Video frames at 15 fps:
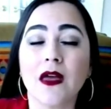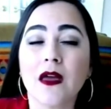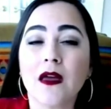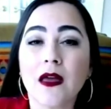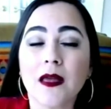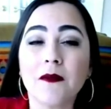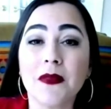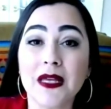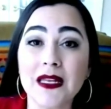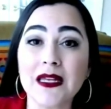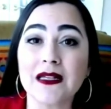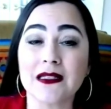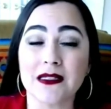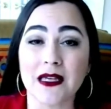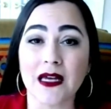immediate
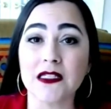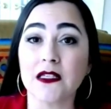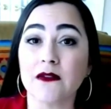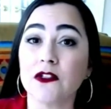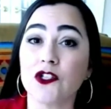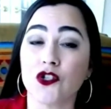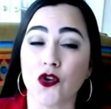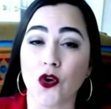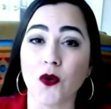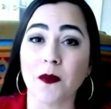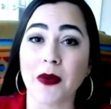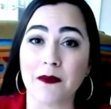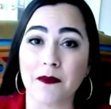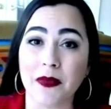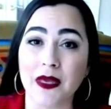signs of a stroke
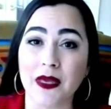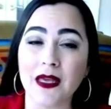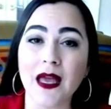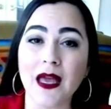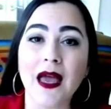might be